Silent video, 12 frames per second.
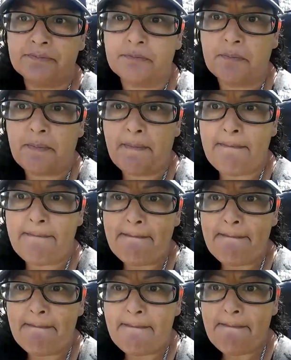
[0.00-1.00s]

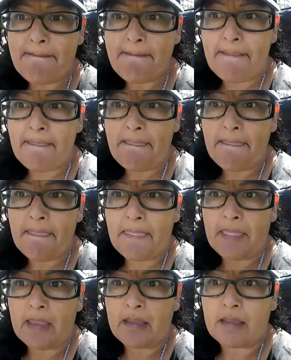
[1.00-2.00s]

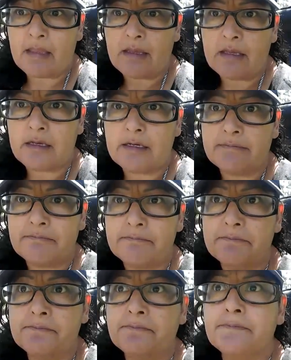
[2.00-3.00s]

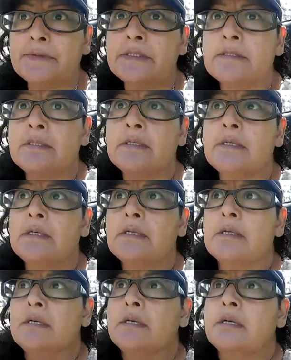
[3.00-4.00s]

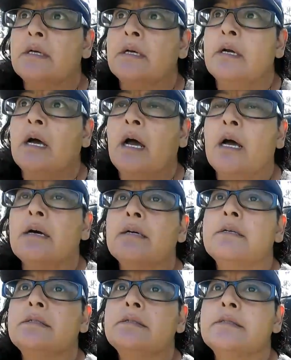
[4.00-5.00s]

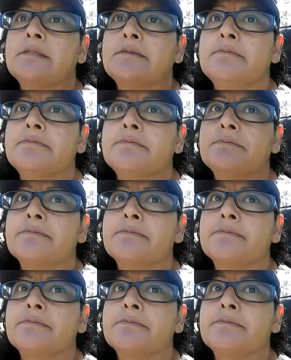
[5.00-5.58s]
(silence)